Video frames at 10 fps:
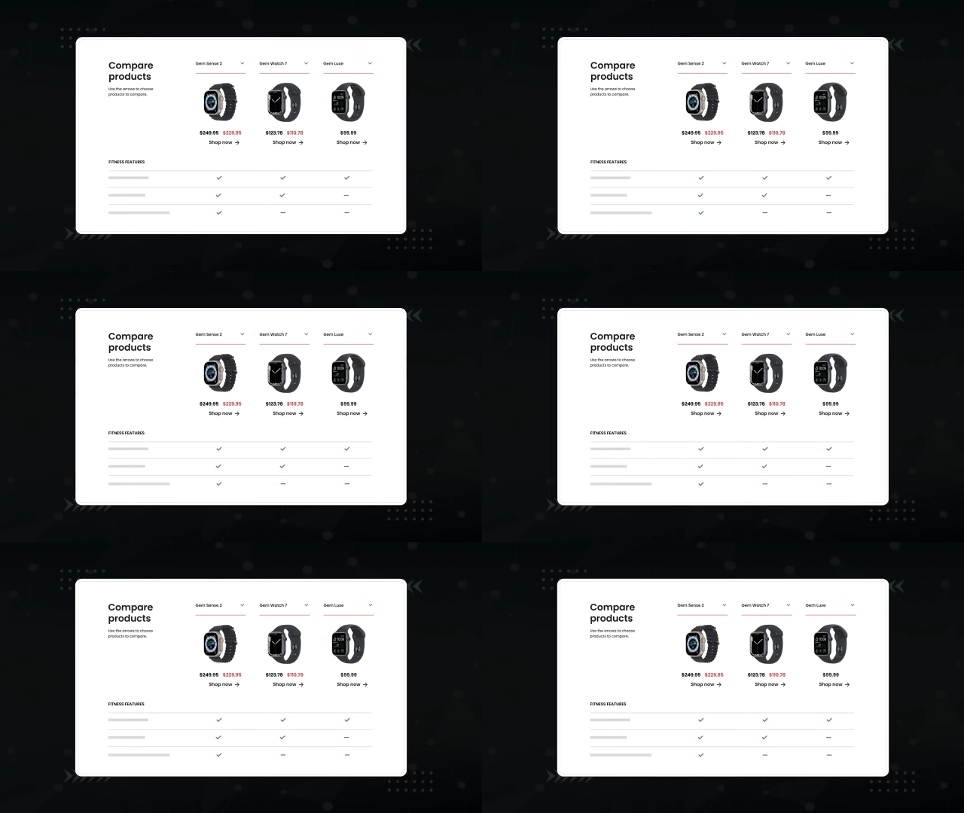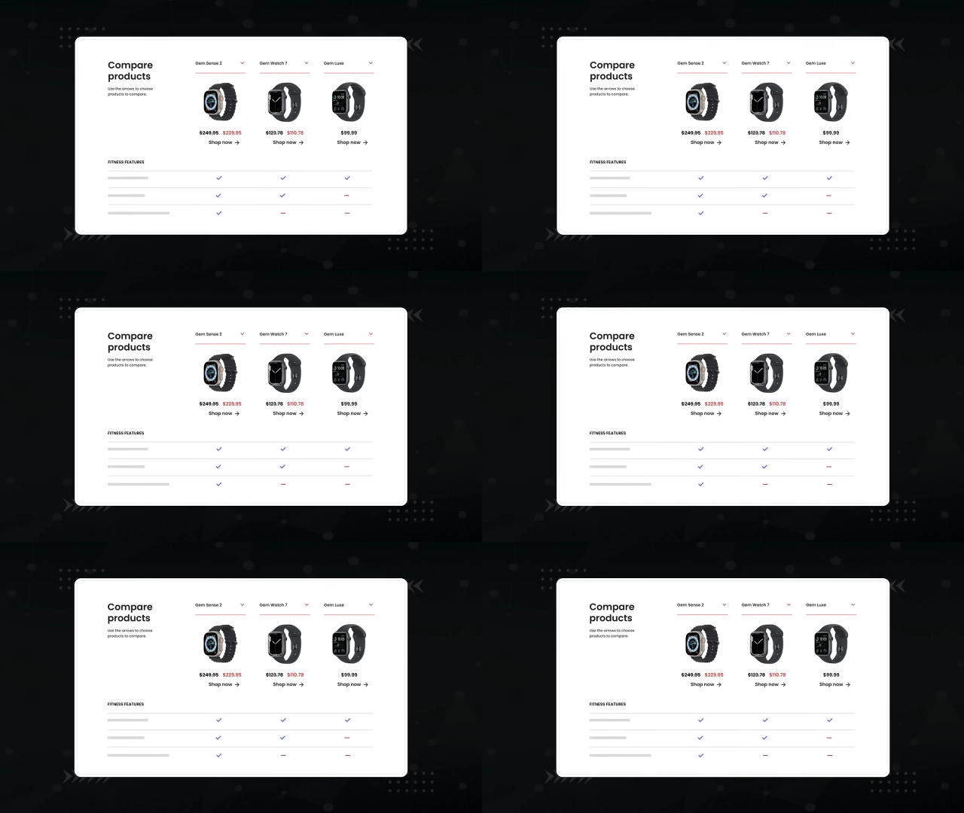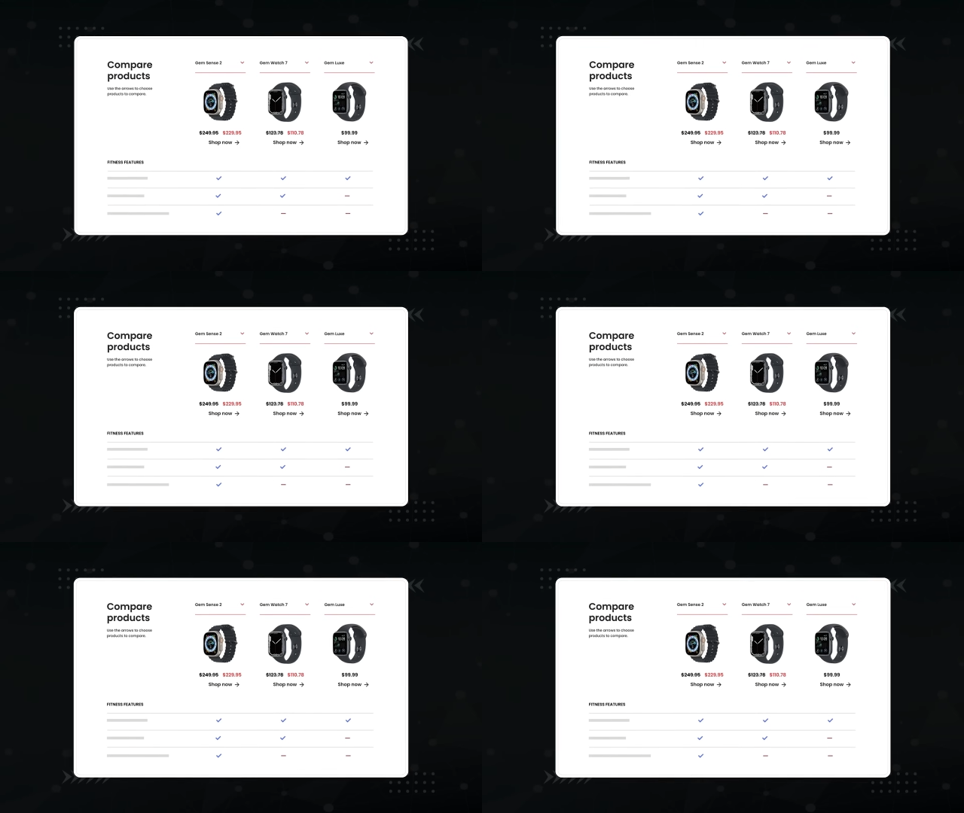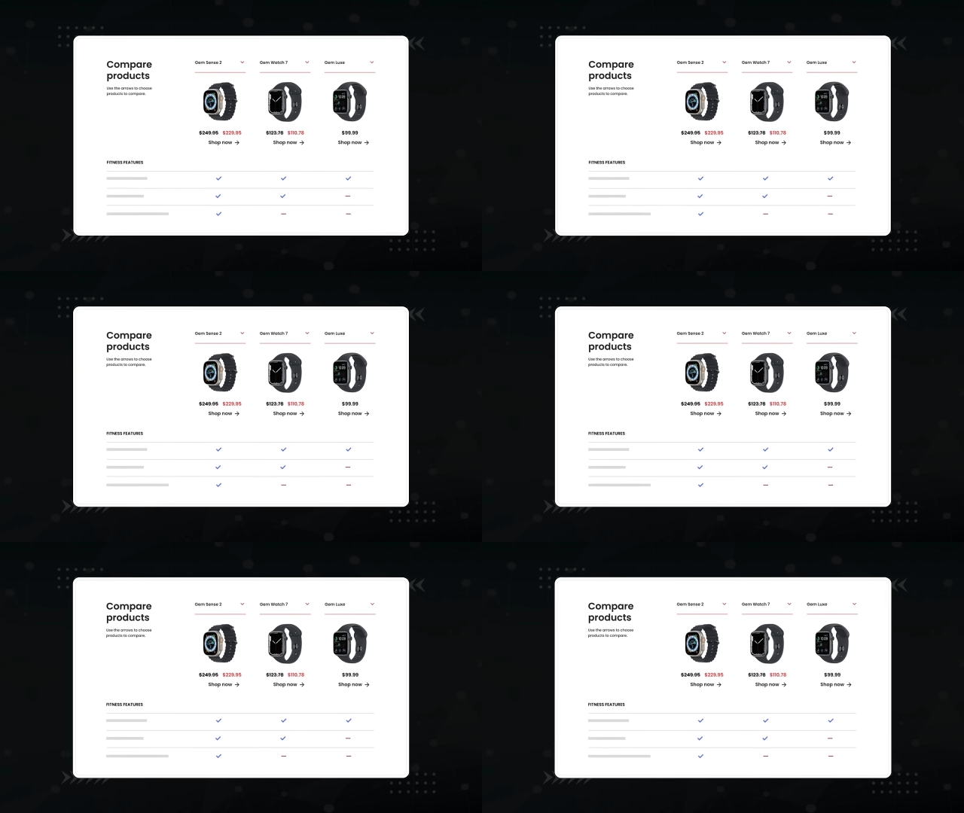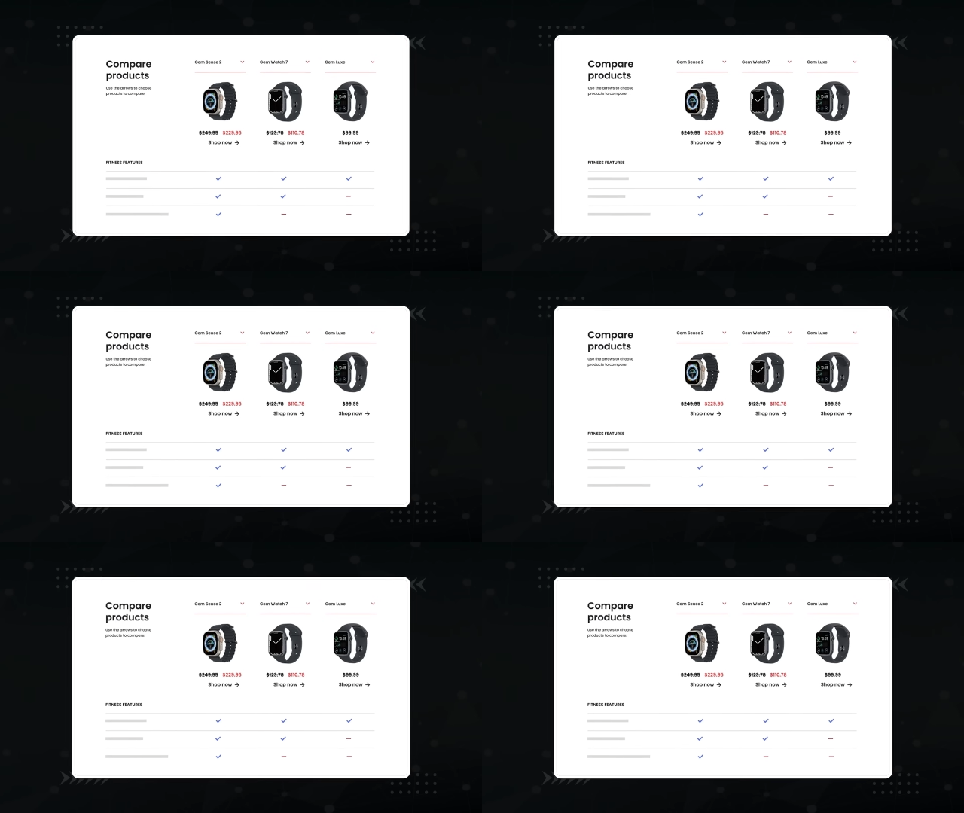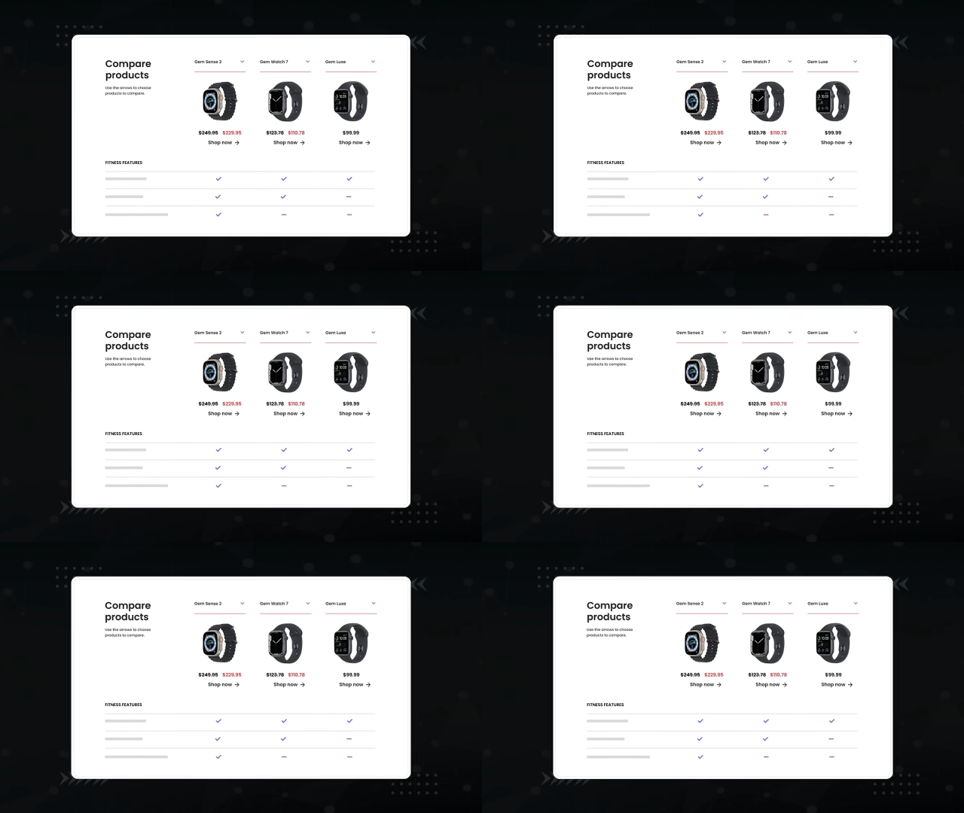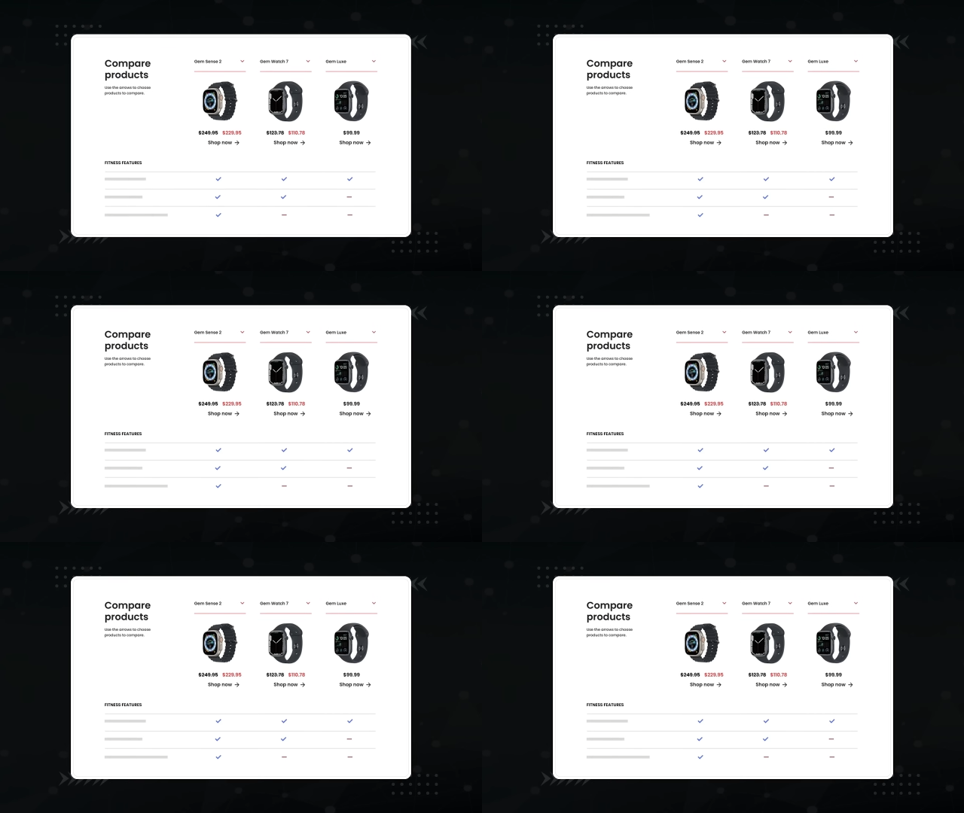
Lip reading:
[unreadable: no face in view]